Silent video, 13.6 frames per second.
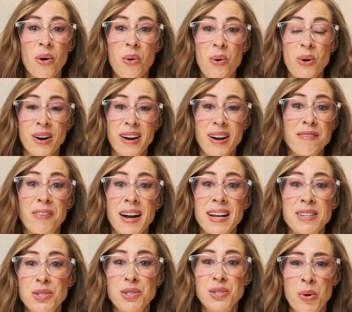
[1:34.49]
or
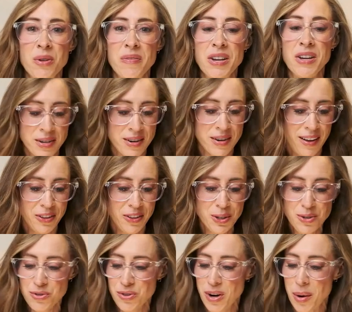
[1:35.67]
advice or motivation to
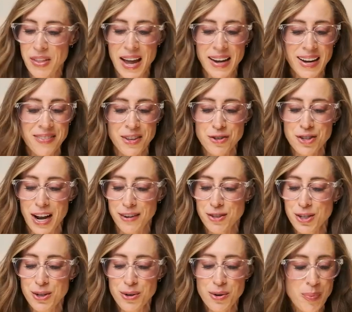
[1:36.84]
others, drop that in the
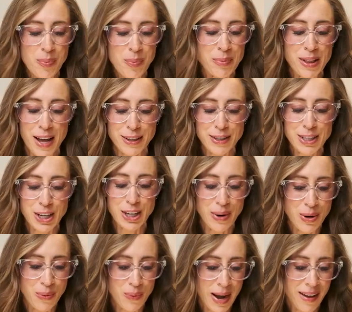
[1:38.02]
chat too. But I'm glad it's
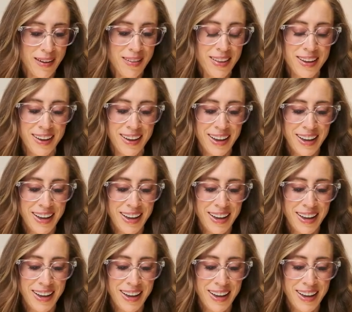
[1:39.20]
going well.